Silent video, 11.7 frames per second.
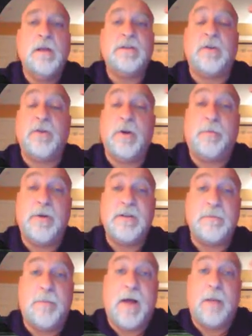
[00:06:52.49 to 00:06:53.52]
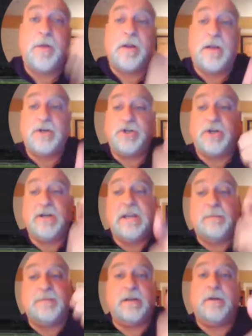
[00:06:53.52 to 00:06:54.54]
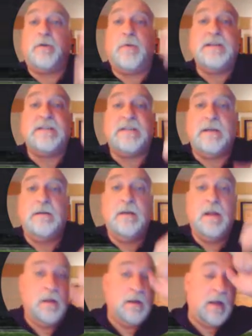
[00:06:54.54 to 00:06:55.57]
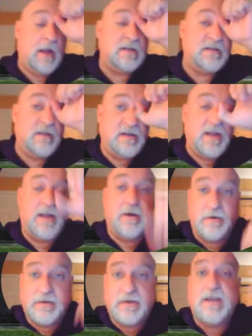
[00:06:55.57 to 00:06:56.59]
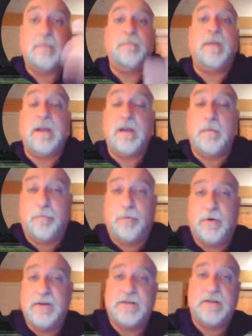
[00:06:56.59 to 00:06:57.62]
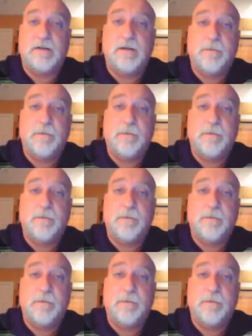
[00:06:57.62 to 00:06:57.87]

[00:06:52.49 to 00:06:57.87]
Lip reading: So your prison population keeps increasing as the debtors keep being imprisoned.